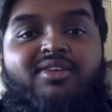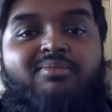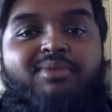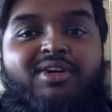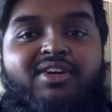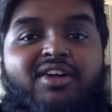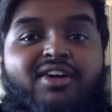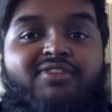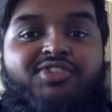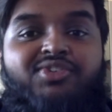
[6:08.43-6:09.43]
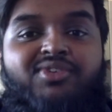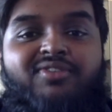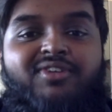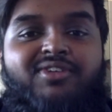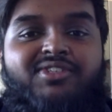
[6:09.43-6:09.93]
but after joining
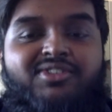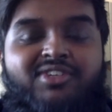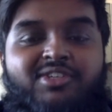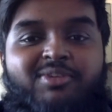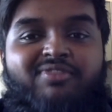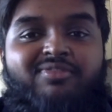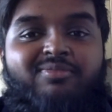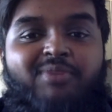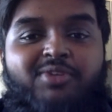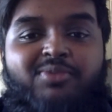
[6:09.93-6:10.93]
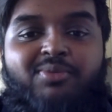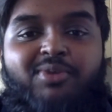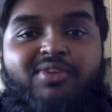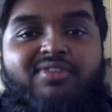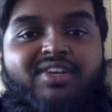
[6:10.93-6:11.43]
photosoc, it's been much more
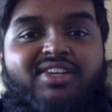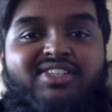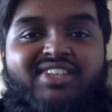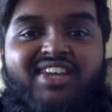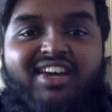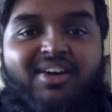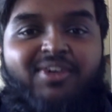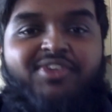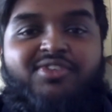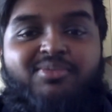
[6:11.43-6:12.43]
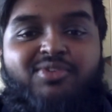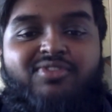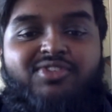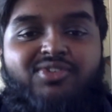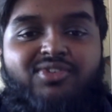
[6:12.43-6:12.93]
motivating to get out and do more
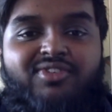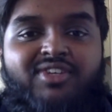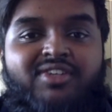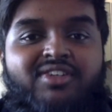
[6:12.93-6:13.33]
photography.